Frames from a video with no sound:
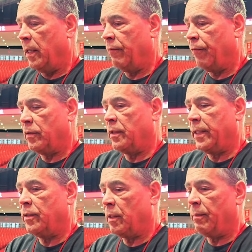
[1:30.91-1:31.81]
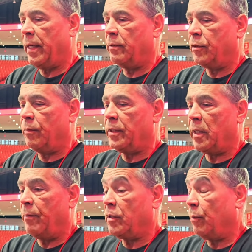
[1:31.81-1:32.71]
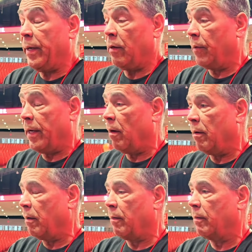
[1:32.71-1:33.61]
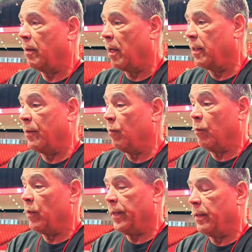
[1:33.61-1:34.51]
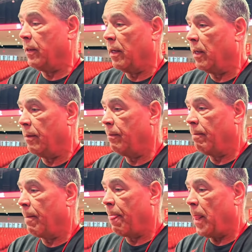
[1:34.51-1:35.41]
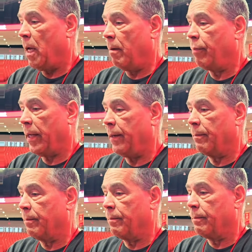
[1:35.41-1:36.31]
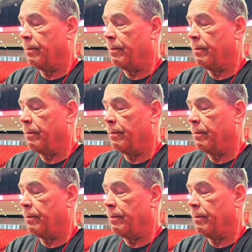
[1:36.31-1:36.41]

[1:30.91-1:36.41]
The first thing jumped out to me is how much better they are than when we played them.